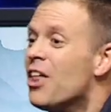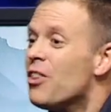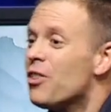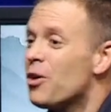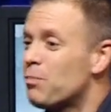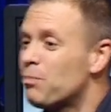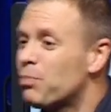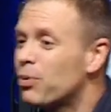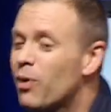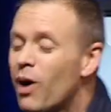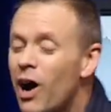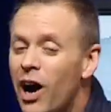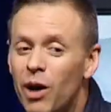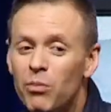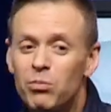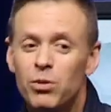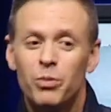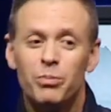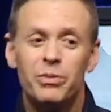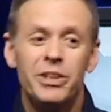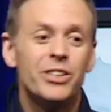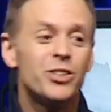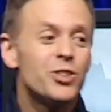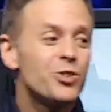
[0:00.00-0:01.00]
The
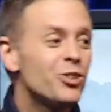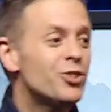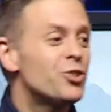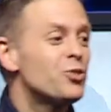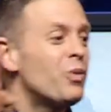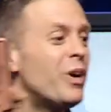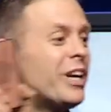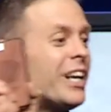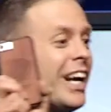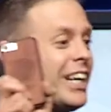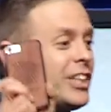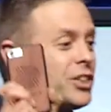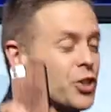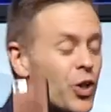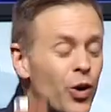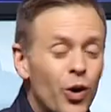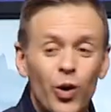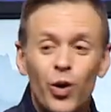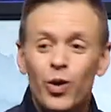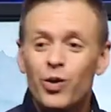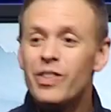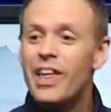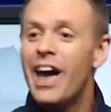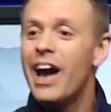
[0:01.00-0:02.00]
problem is, is when I
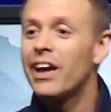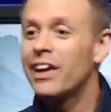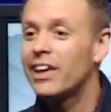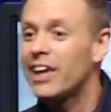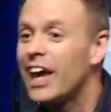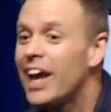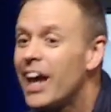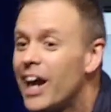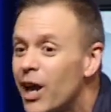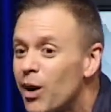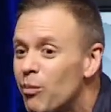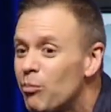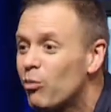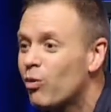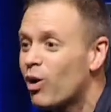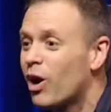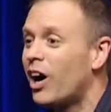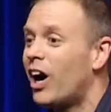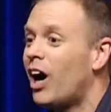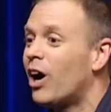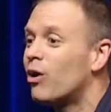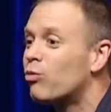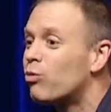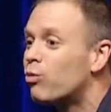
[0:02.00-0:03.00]
turn that camera
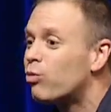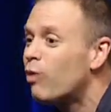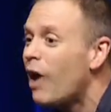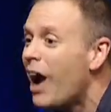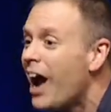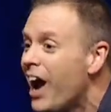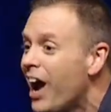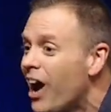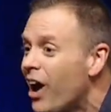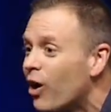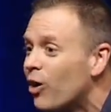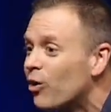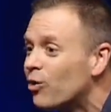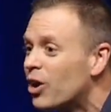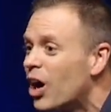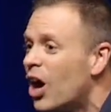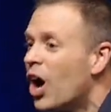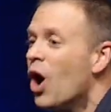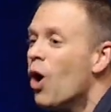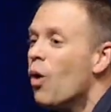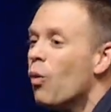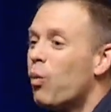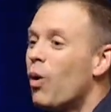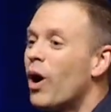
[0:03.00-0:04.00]
around,
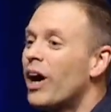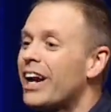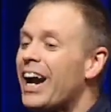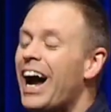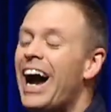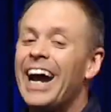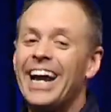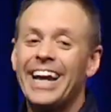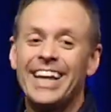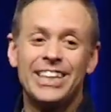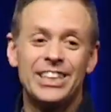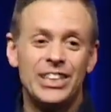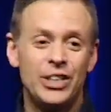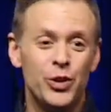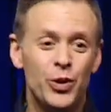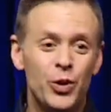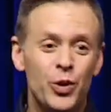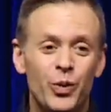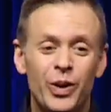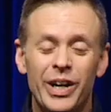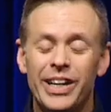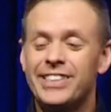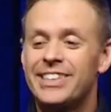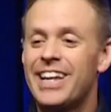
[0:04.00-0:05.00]
what I
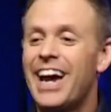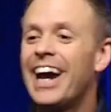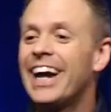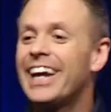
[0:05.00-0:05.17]
do is I